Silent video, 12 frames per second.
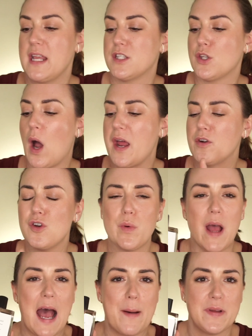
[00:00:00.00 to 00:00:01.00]
So I don't know what
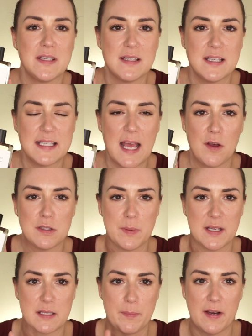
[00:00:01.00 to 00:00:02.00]
happened to this house,
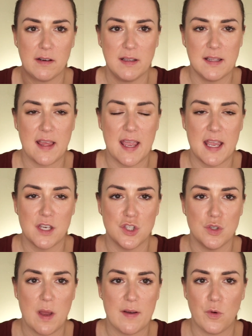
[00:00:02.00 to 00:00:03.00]
because apparently they
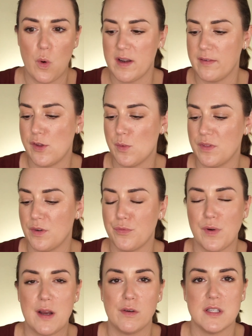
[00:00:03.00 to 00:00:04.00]
do have quite a few of their
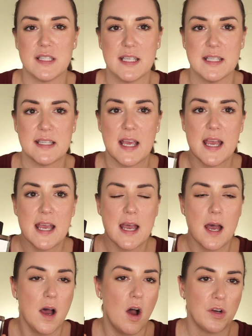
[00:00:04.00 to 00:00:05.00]
fragrances
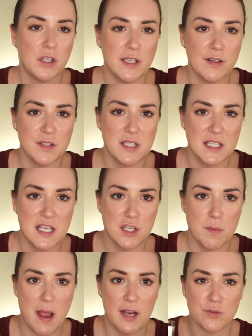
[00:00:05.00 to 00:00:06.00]
on clearance in
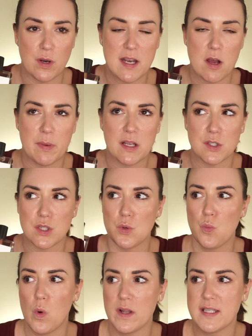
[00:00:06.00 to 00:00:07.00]
TJ Maxx right now, because
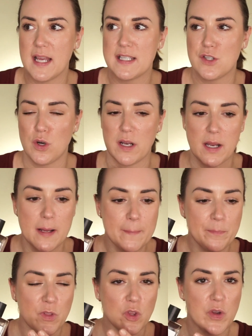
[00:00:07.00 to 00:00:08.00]
then once I started
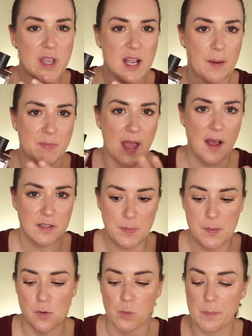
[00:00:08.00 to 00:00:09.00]
looking up the house,
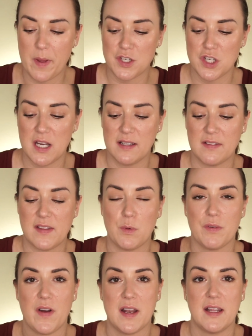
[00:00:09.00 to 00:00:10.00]
people were mentioning that they were
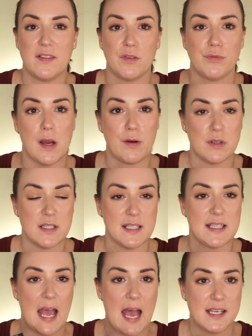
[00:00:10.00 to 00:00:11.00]
finding their
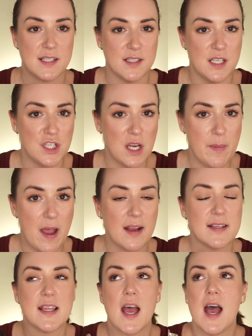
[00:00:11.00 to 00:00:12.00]
fragrances at TJ
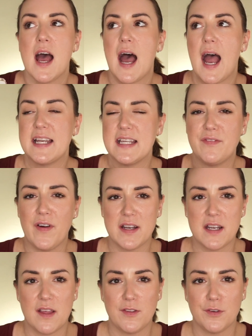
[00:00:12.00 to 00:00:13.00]
Maxx. I did find
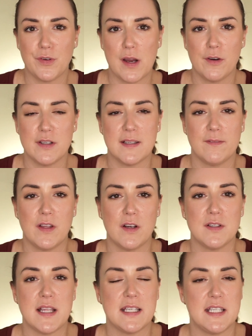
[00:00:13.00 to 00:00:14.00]
another fragrance of
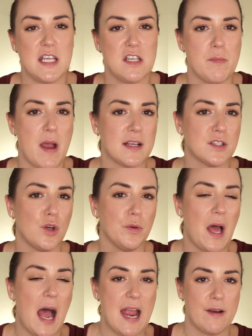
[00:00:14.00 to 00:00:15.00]
theirs at TJ Maxx
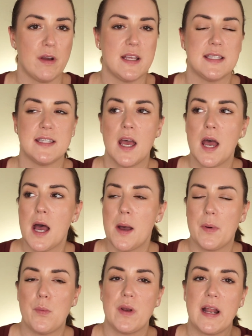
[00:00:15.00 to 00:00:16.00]
called Iris,
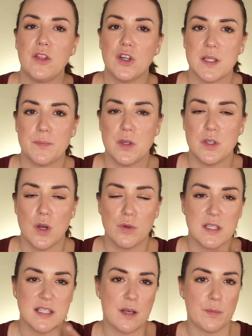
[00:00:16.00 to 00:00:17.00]
but when I looked up the notes,
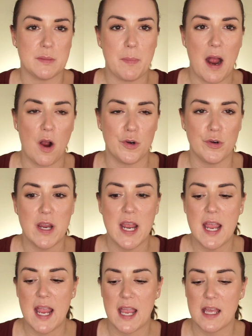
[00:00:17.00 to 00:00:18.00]
it said it was
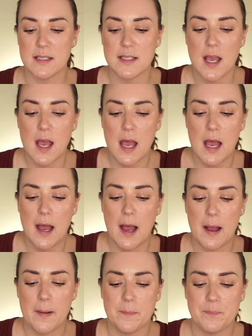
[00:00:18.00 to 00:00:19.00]
powdery, and
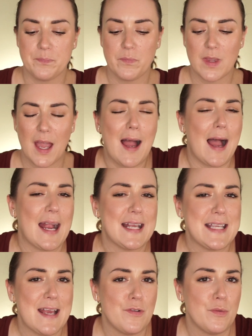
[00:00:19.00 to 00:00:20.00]
I guess
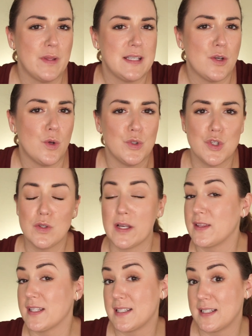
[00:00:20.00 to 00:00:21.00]
I haven't really told you
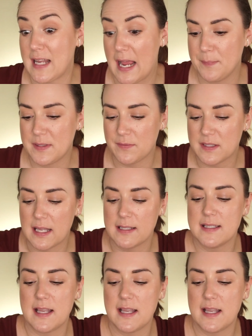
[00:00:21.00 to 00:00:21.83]
like the types of scents